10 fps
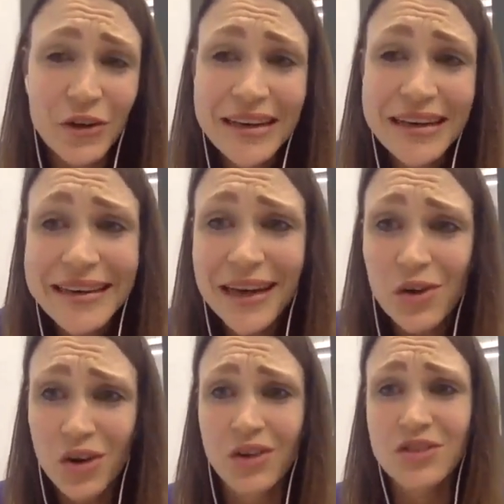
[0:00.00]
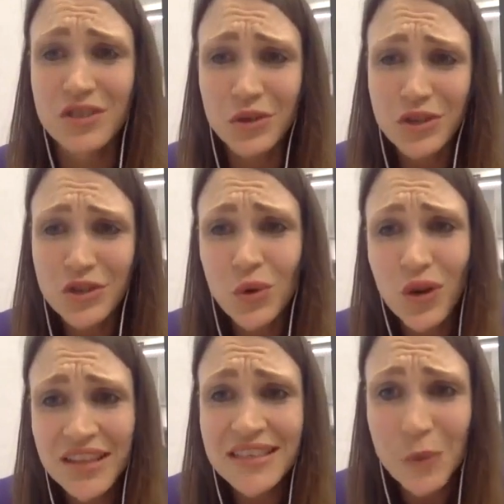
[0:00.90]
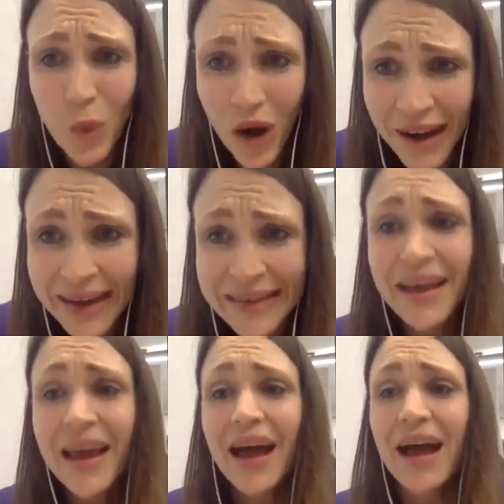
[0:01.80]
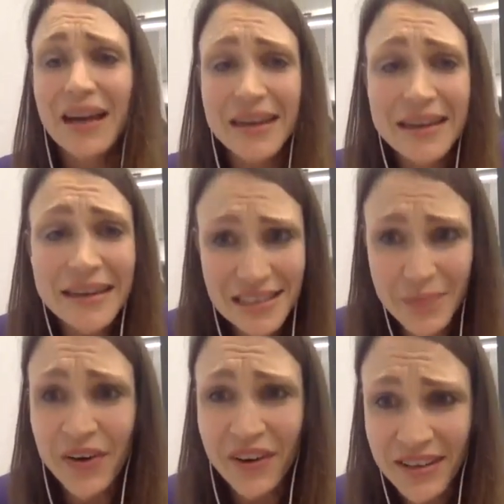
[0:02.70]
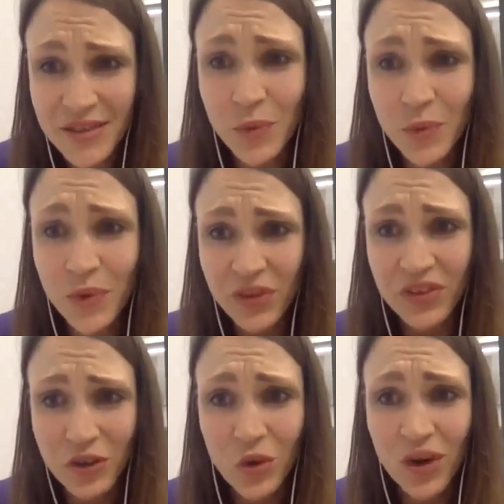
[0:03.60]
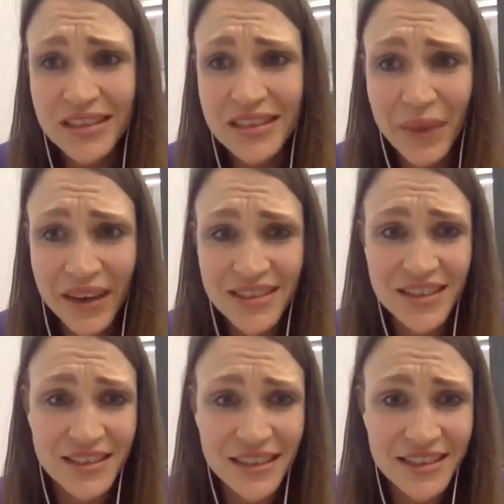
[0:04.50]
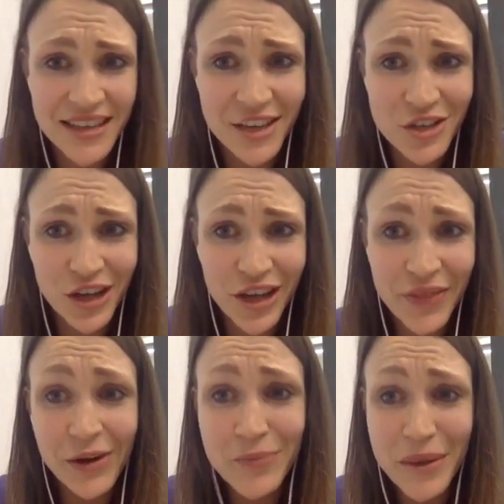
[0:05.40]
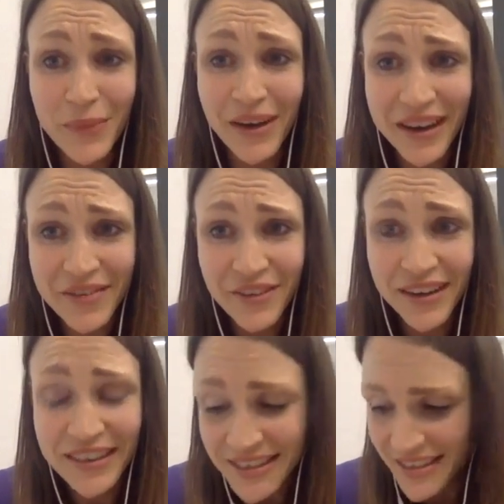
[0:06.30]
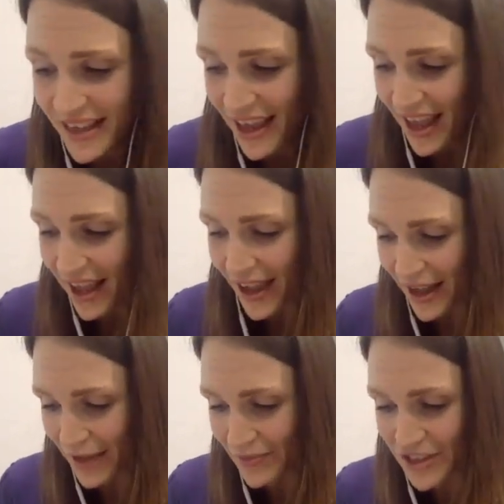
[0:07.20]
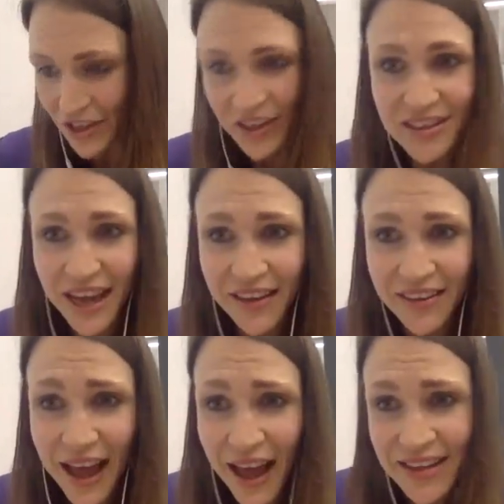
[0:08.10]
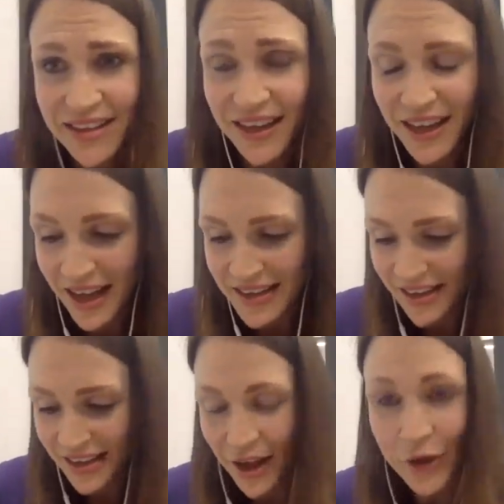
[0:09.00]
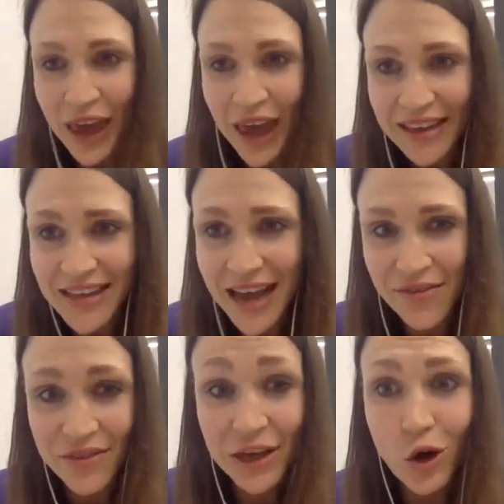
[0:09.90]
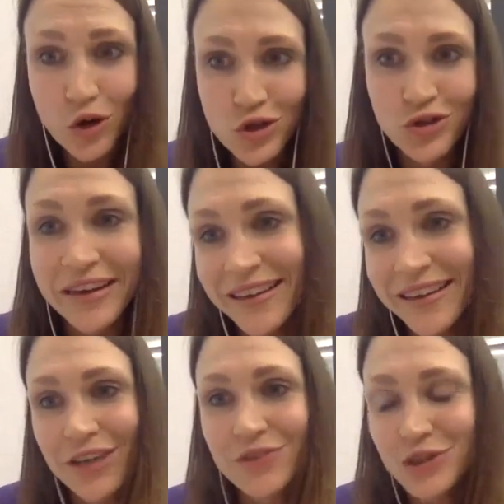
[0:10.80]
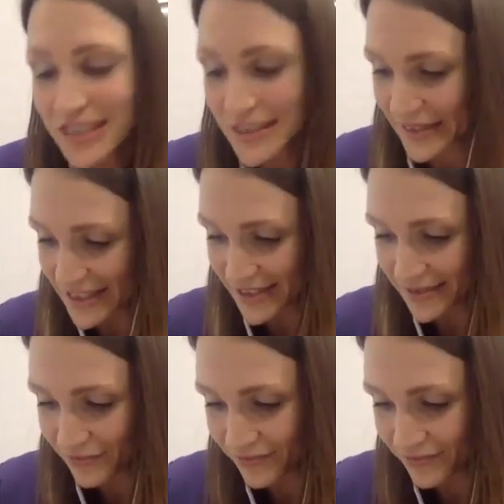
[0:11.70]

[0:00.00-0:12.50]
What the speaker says: clean alcohol, so good quality wine, clean spirits with good quality mixers, etc. That would be my advice. So you can take that as a okay to have the odd drink over Christmas.